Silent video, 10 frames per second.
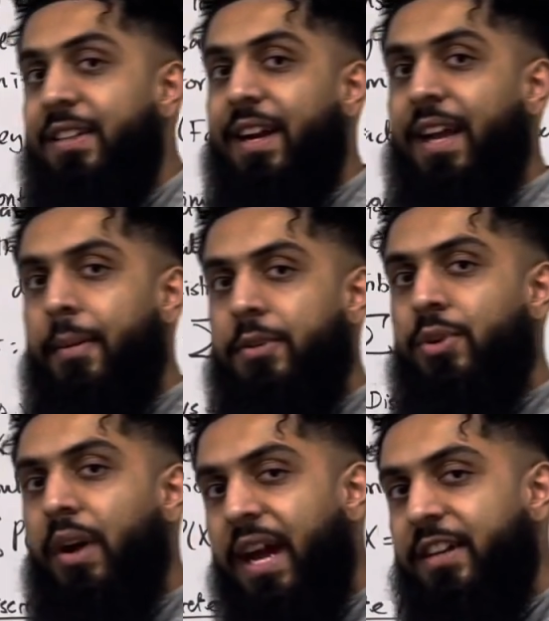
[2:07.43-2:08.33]
that
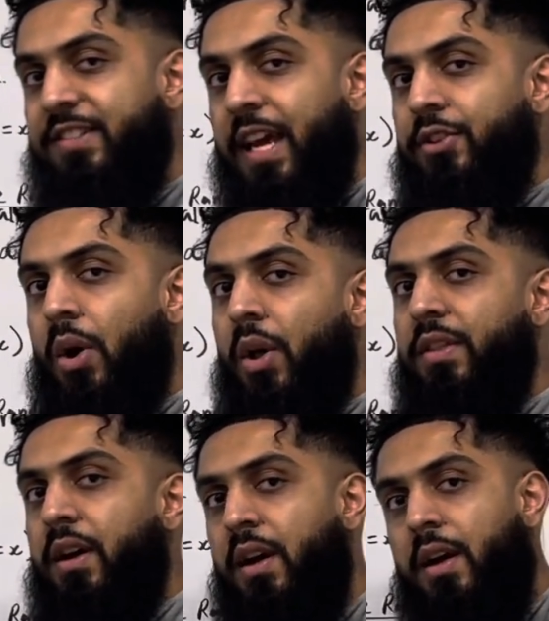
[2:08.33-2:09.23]
capital X takes on
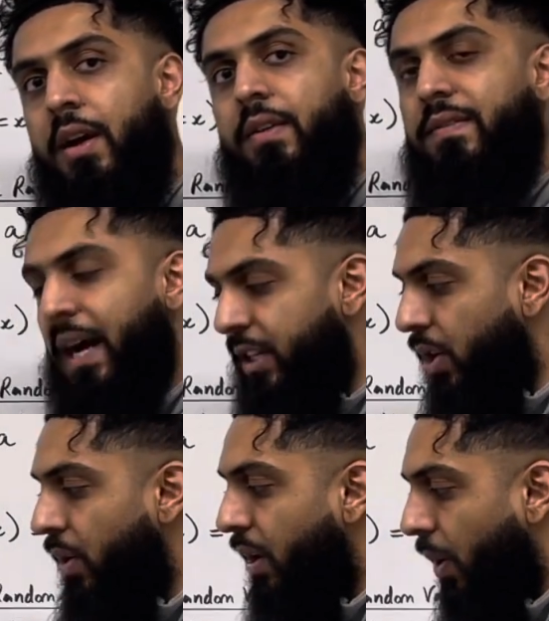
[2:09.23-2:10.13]
the
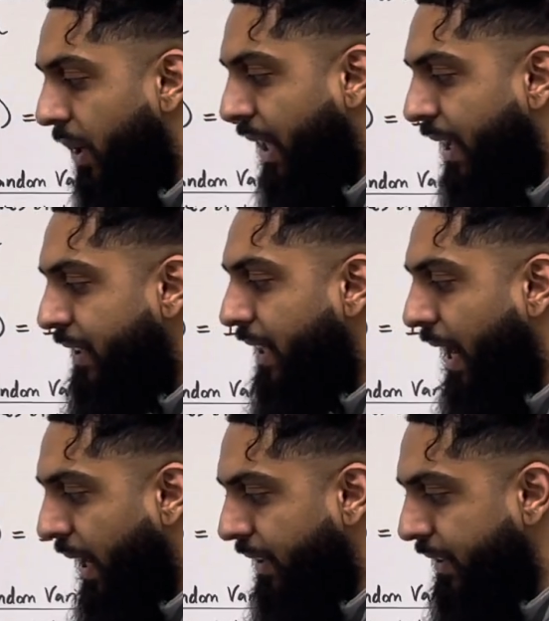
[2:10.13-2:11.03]
value lowercase
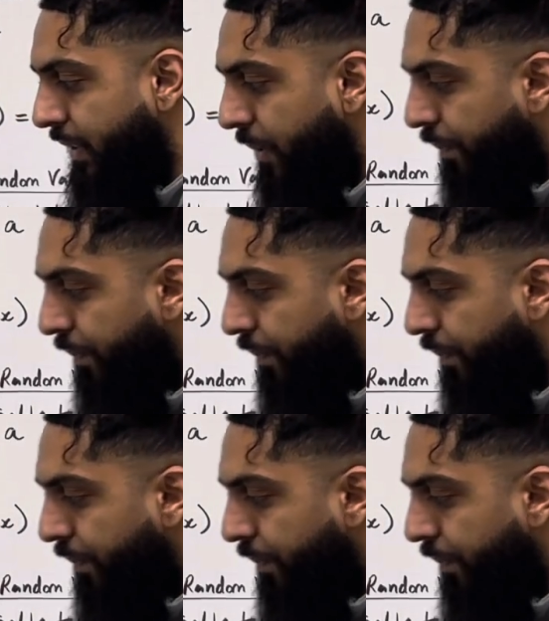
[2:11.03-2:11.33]
x.